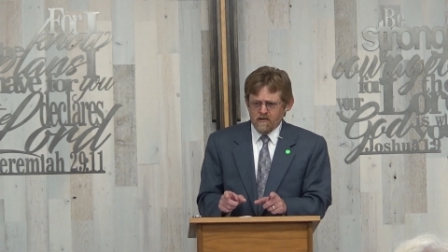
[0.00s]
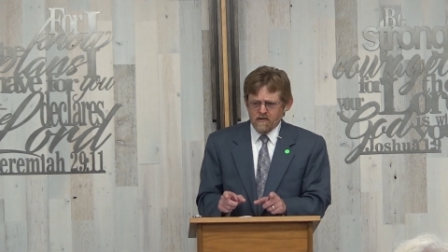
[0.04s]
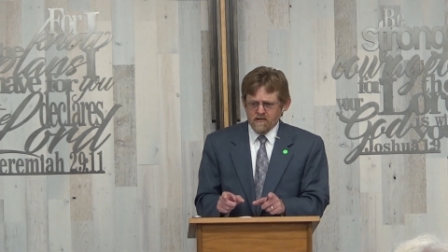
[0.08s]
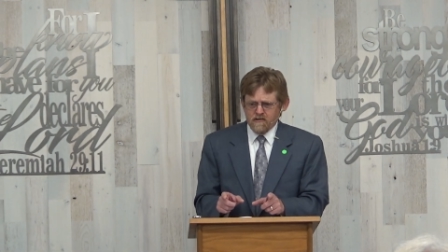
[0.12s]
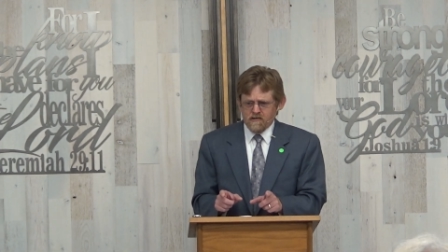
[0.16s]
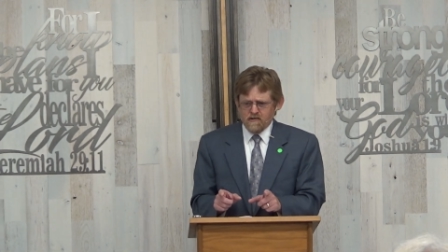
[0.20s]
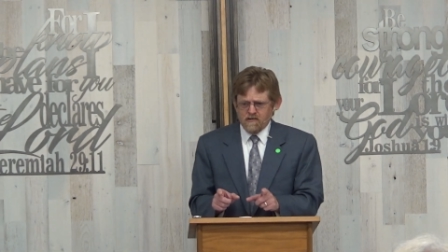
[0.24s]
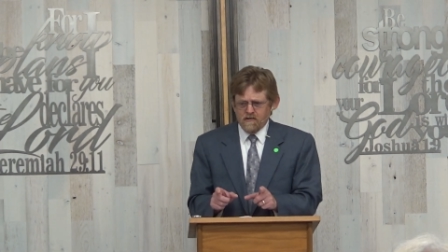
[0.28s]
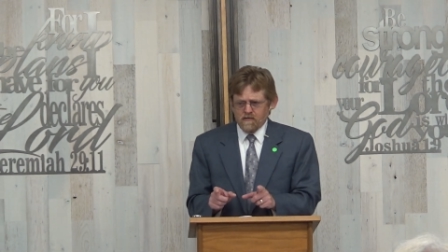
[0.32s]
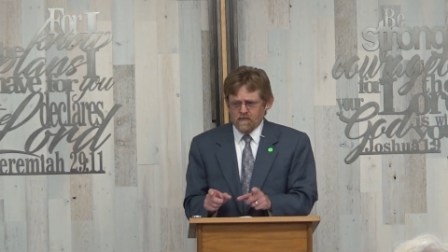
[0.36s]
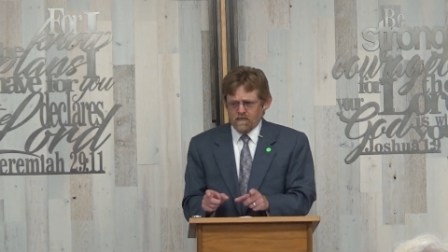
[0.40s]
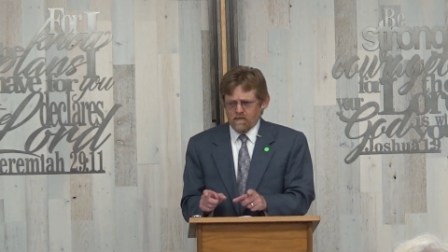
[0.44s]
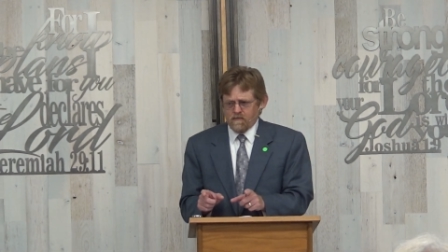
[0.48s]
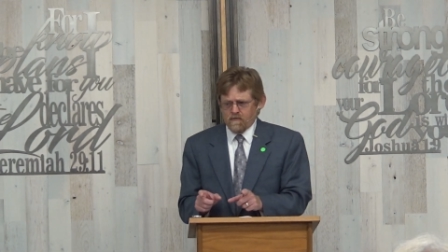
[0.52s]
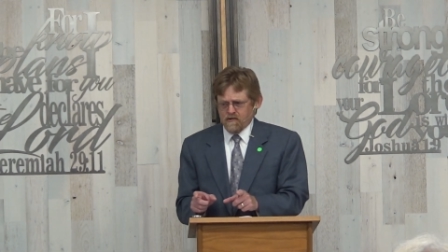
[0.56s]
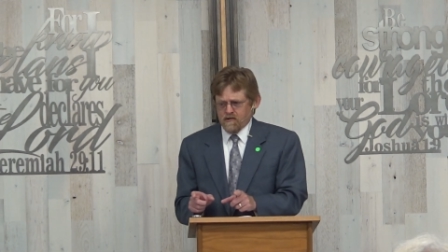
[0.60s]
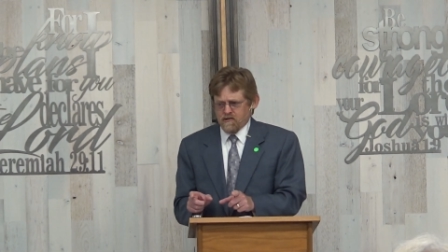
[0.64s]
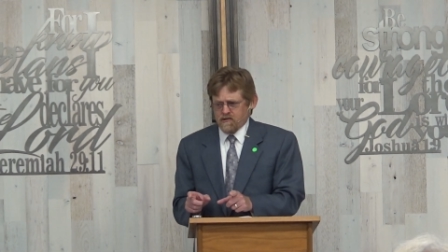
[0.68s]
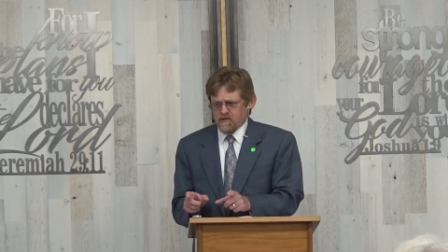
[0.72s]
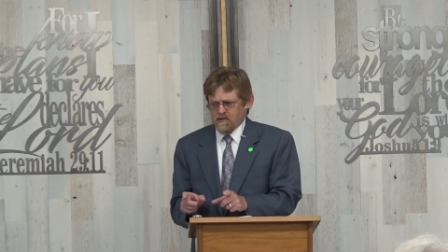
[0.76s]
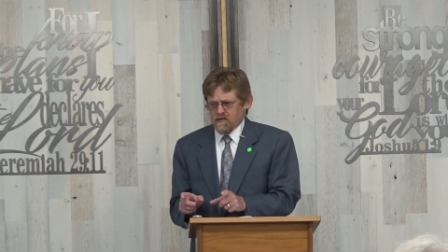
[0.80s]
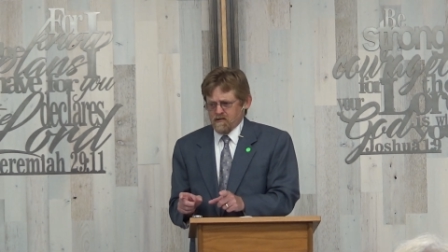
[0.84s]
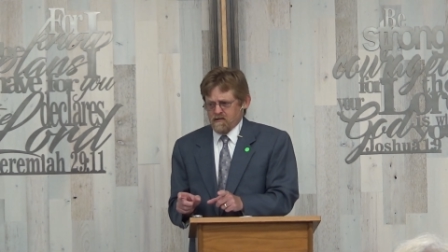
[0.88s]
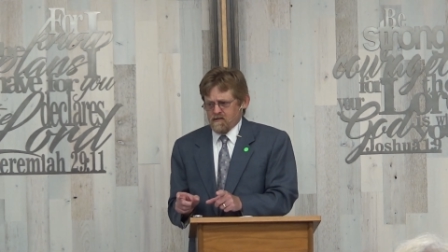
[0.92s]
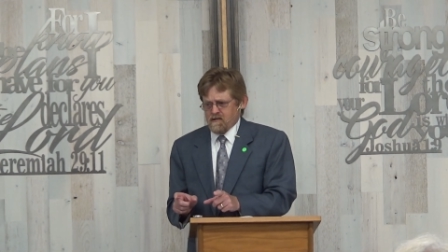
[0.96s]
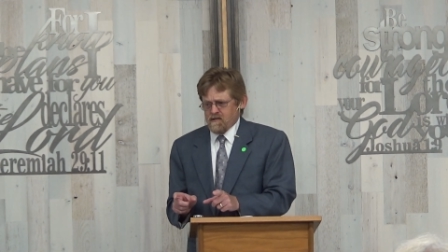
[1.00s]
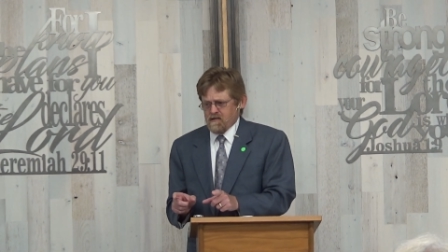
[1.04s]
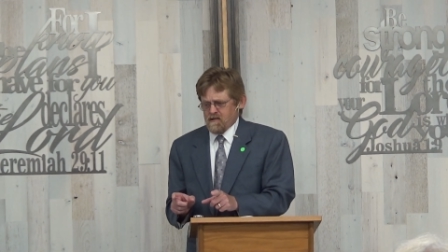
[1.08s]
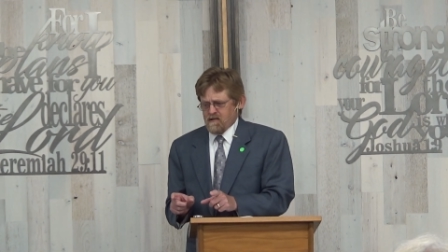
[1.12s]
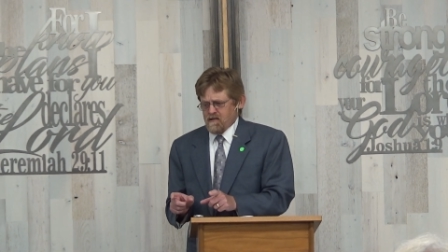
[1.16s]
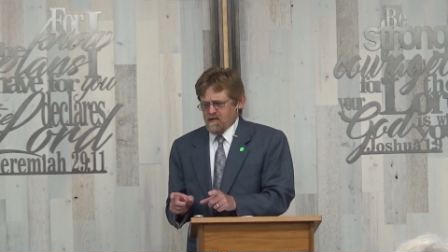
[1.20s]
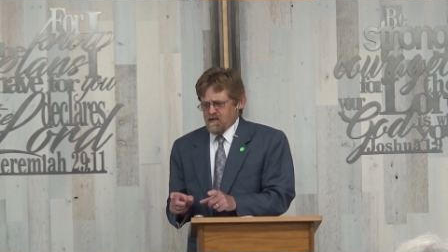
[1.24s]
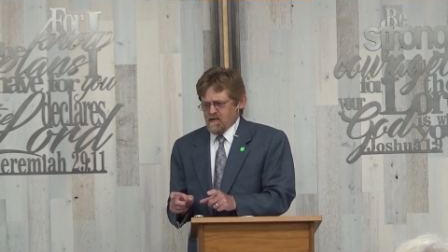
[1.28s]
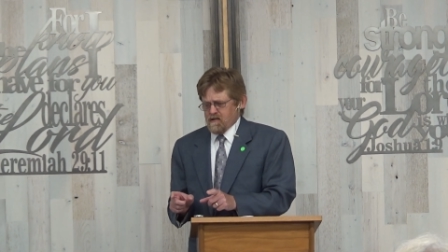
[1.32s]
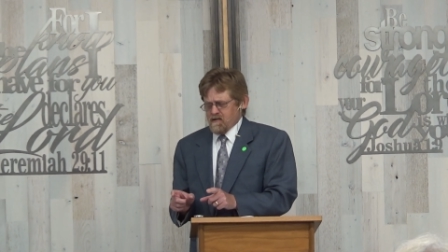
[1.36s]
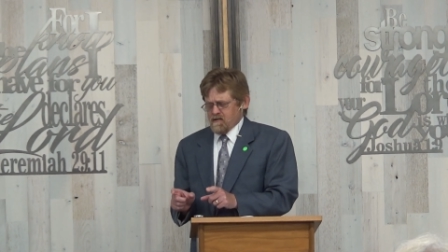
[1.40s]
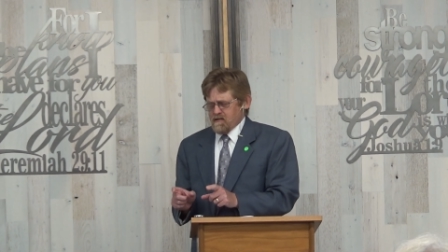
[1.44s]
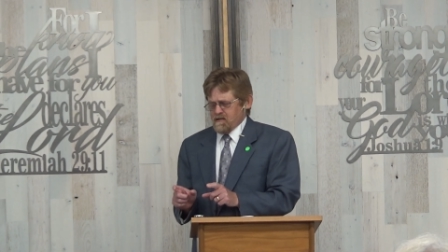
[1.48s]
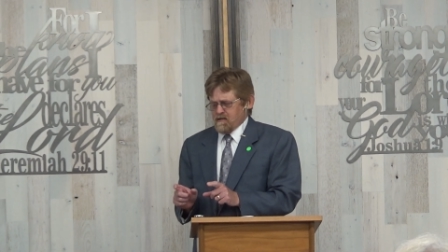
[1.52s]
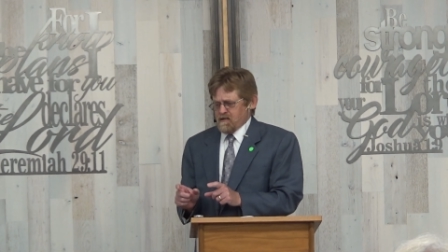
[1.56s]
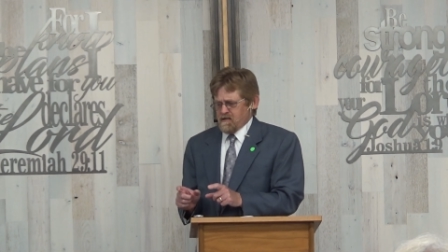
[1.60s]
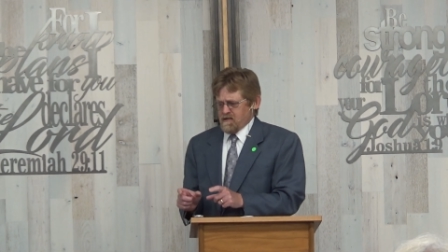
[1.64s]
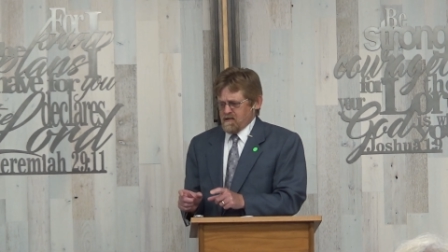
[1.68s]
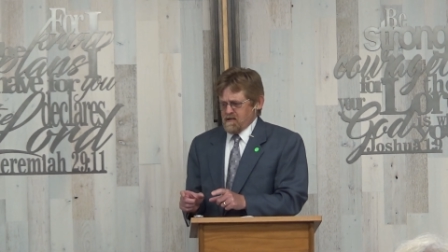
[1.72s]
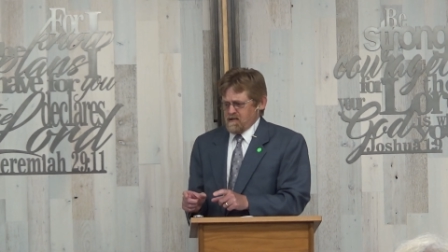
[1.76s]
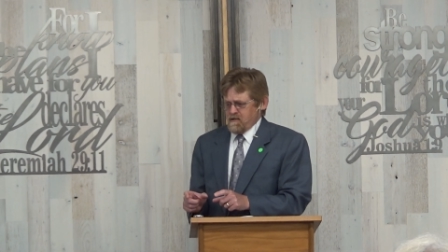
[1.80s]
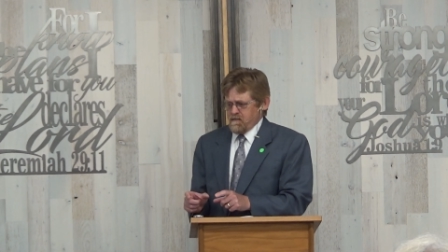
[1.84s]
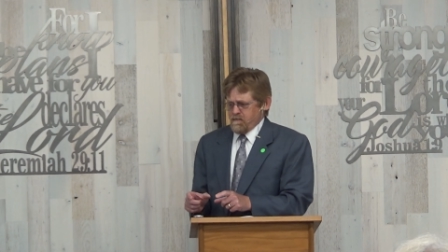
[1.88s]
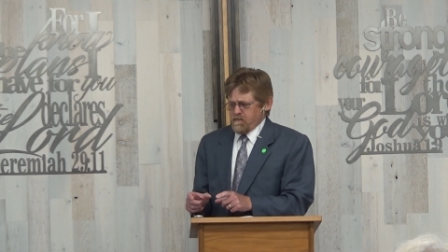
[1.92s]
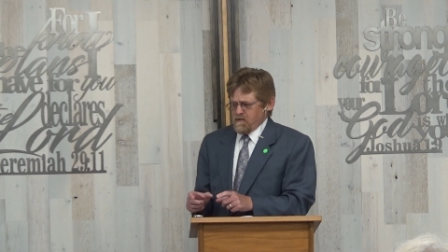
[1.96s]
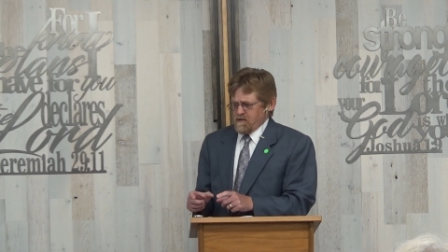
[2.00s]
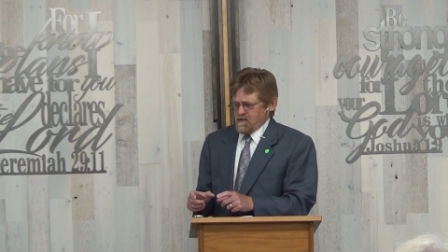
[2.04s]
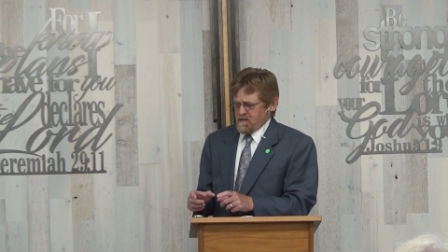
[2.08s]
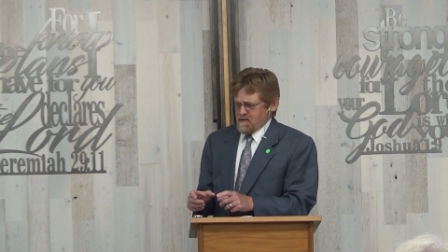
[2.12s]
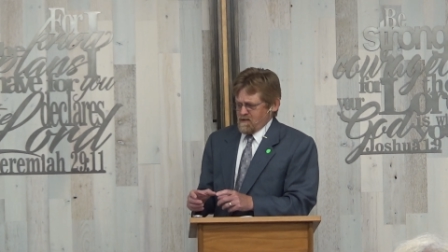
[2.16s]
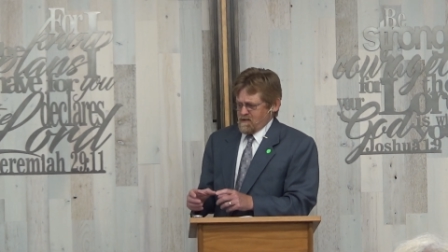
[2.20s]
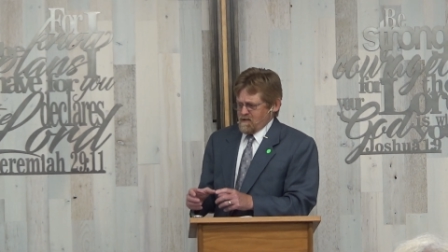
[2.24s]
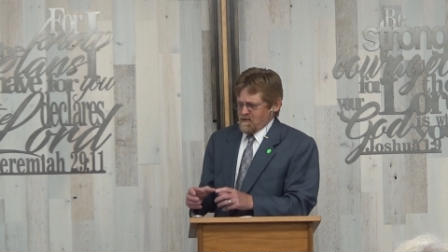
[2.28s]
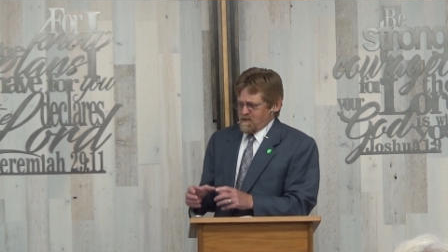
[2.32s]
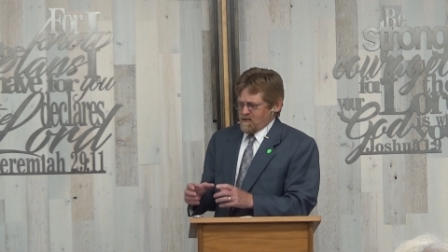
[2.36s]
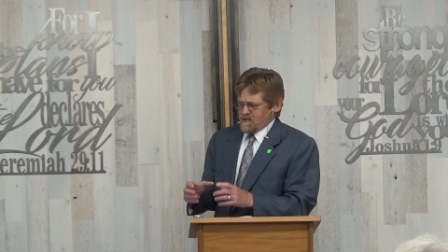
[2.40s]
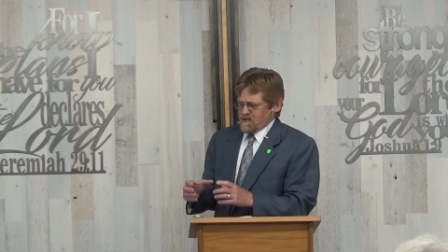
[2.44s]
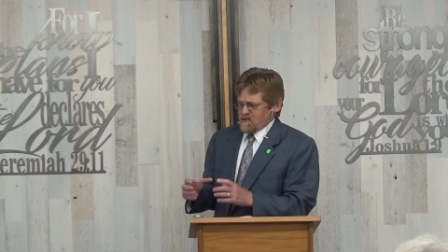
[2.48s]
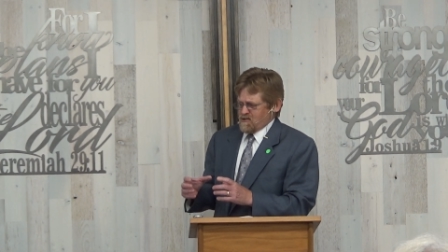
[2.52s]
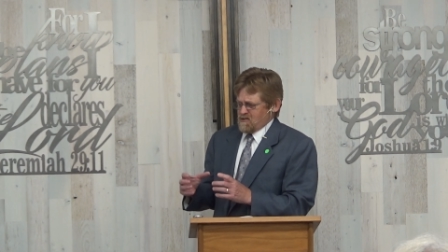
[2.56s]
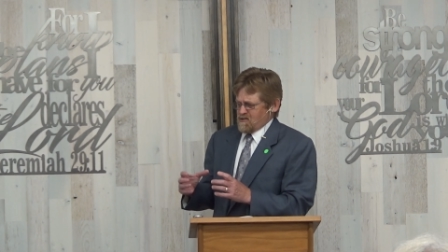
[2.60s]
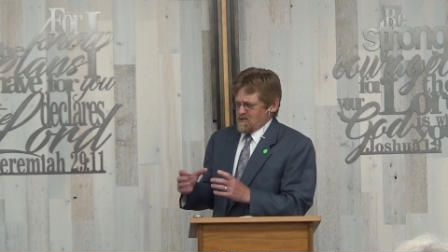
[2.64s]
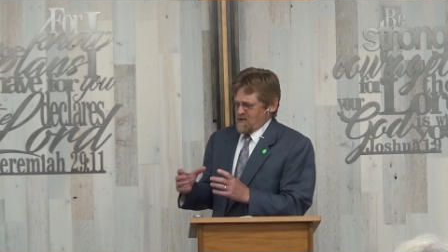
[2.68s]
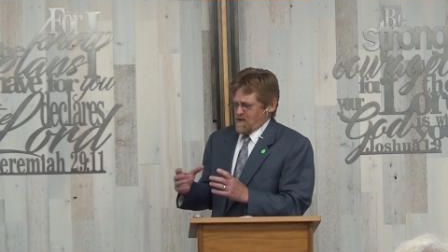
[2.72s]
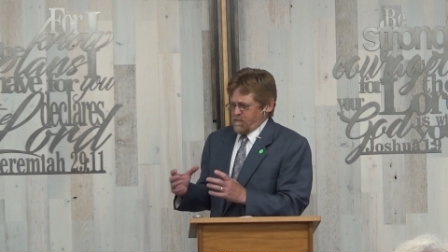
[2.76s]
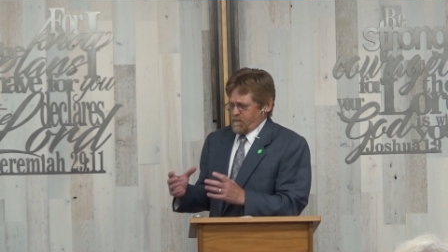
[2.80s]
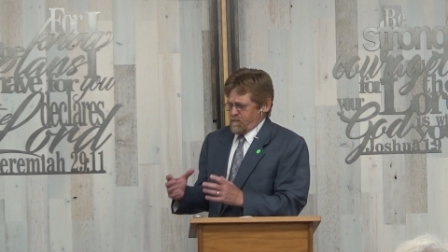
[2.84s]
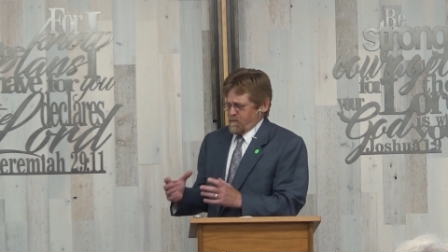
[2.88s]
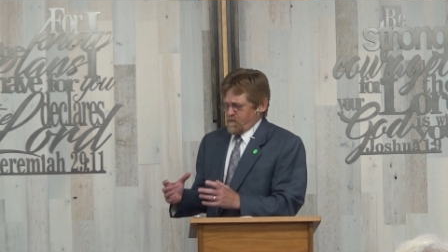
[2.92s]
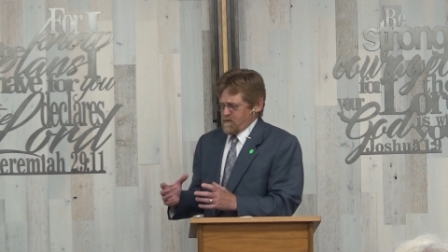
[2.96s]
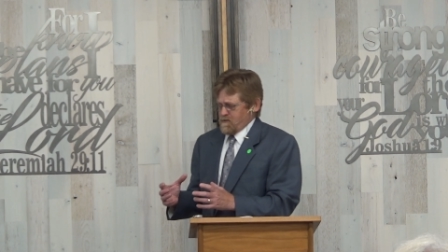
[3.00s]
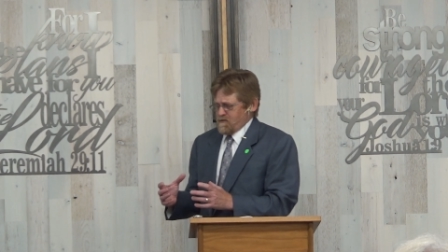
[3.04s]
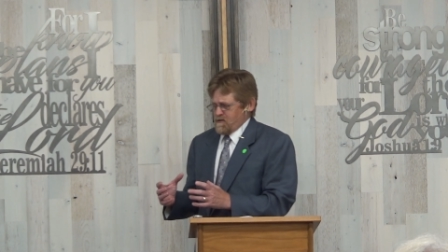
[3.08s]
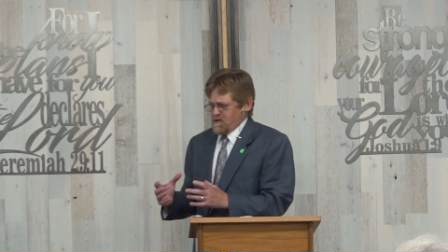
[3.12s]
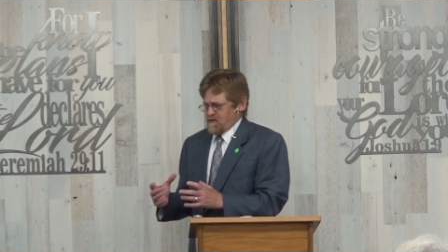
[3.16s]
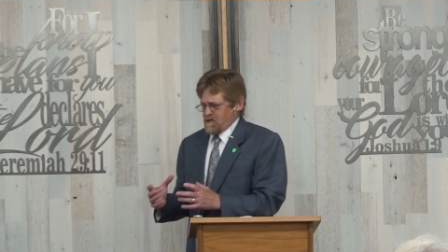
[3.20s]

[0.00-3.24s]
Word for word: us, dear Christian, that even in the suffering